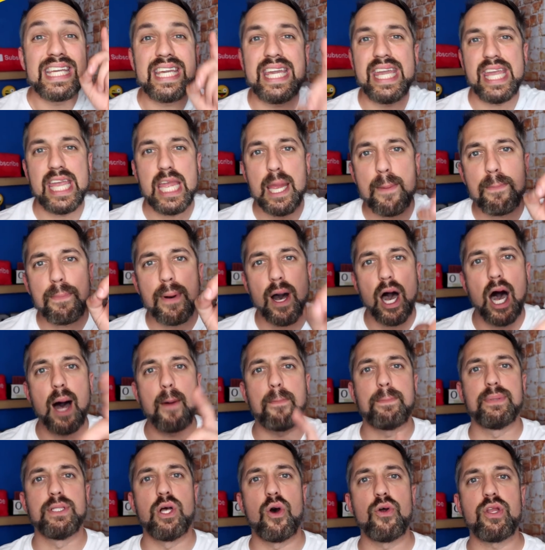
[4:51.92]
Keep
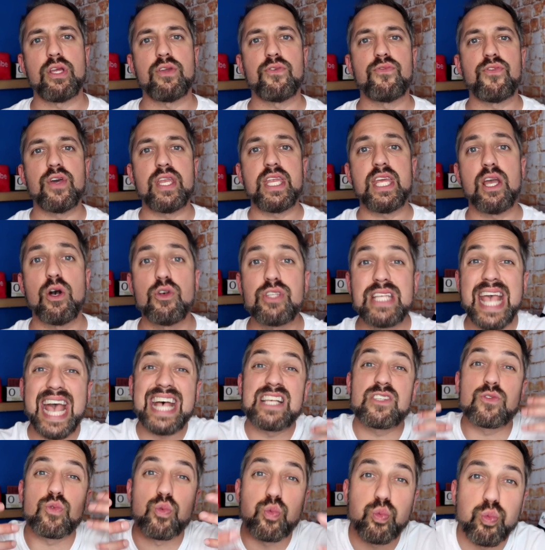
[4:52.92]
uploading videos
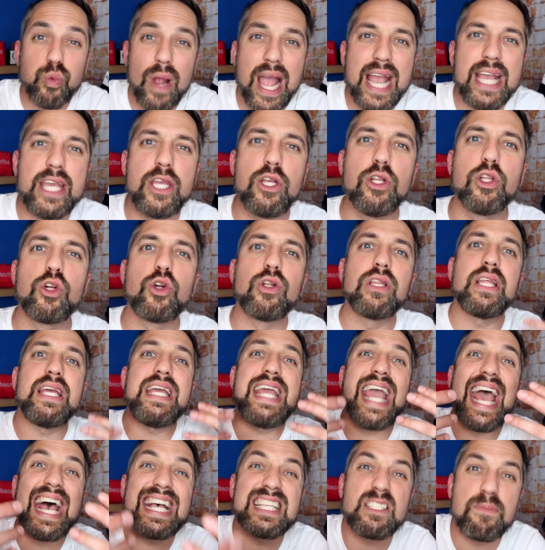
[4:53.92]
as
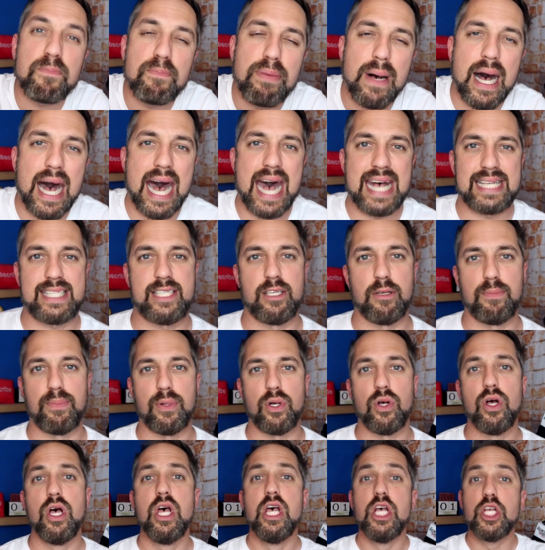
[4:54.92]
regularly as
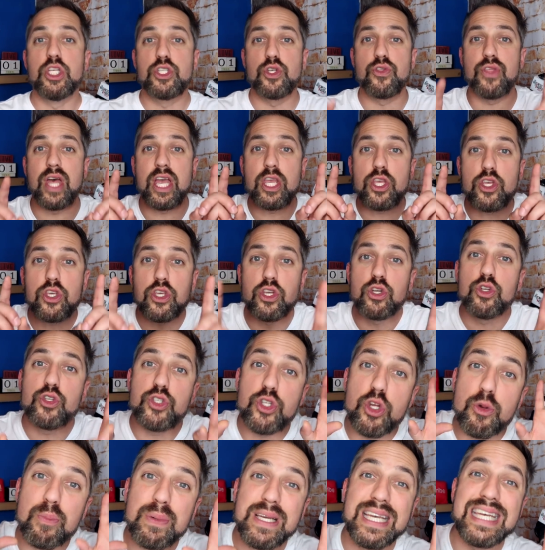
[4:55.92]
possible so that
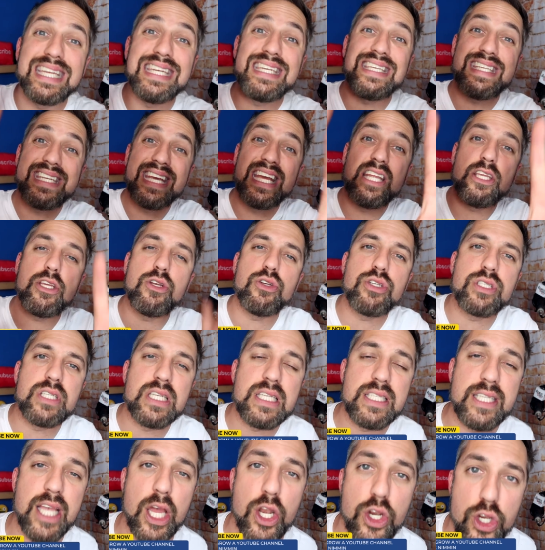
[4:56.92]
YouTube continues
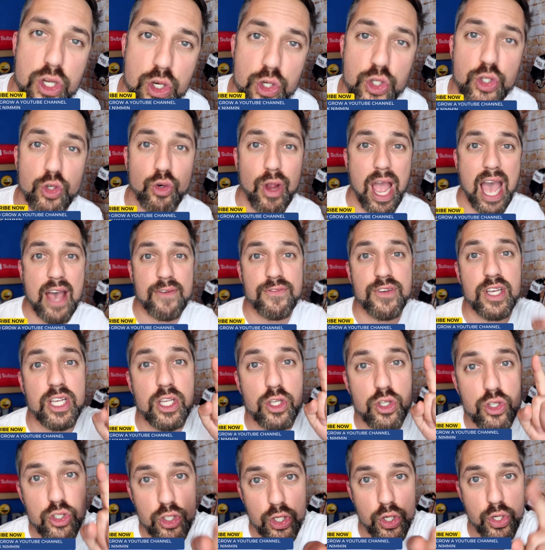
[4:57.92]
to send new
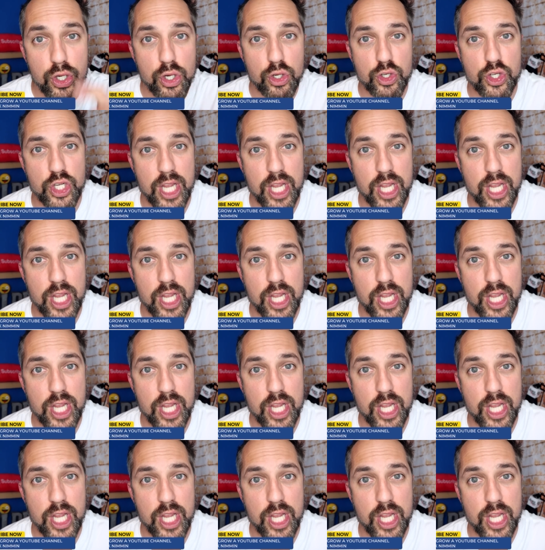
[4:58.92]
traffic to your